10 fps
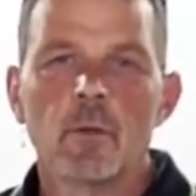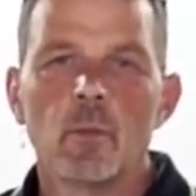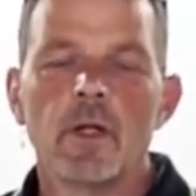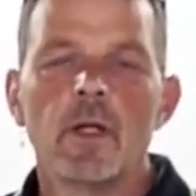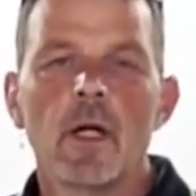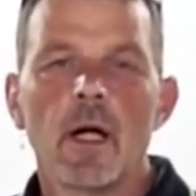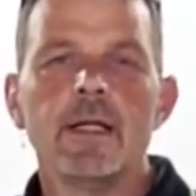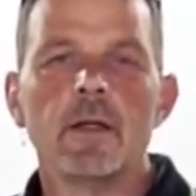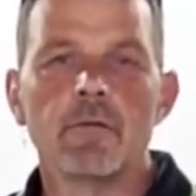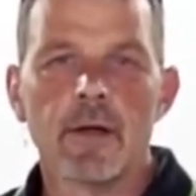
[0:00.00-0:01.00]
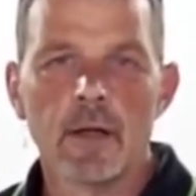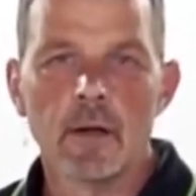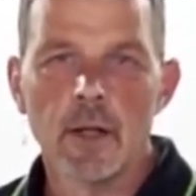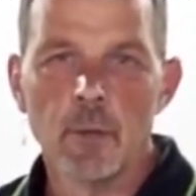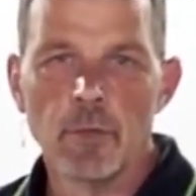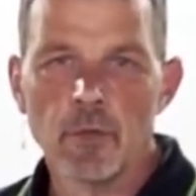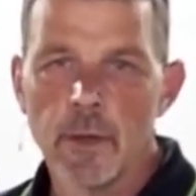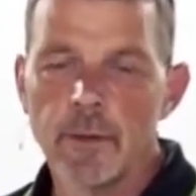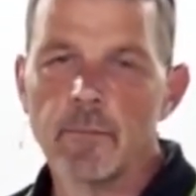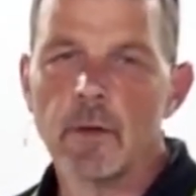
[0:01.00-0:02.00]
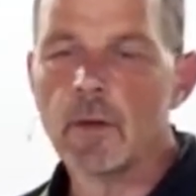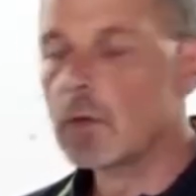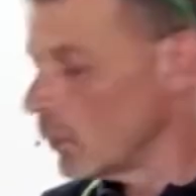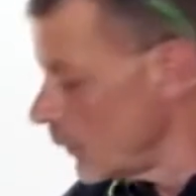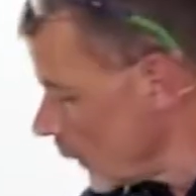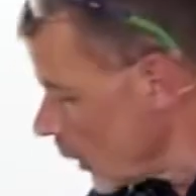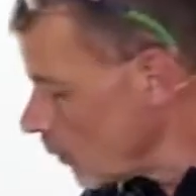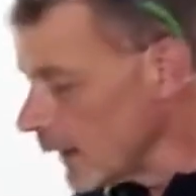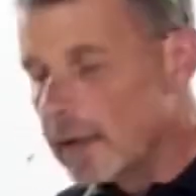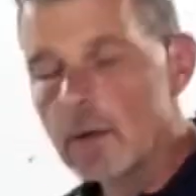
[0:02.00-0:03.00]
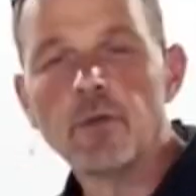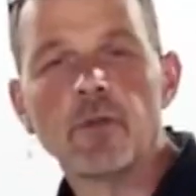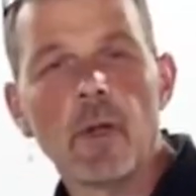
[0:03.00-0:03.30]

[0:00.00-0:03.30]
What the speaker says: we can cut any other angle in between, and of course the common angles are